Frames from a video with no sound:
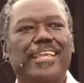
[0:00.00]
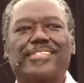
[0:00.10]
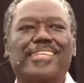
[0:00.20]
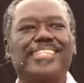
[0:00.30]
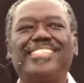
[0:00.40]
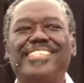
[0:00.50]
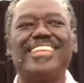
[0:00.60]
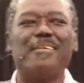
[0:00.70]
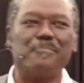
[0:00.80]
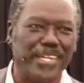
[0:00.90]
an easy
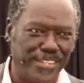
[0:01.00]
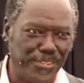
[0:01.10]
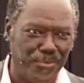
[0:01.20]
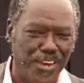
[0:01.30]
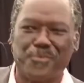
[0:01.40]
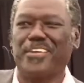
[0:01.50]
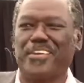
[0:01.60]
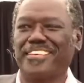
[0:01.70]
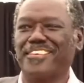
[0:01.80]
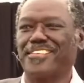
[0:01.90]
number to work with,
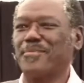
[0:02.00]
okay?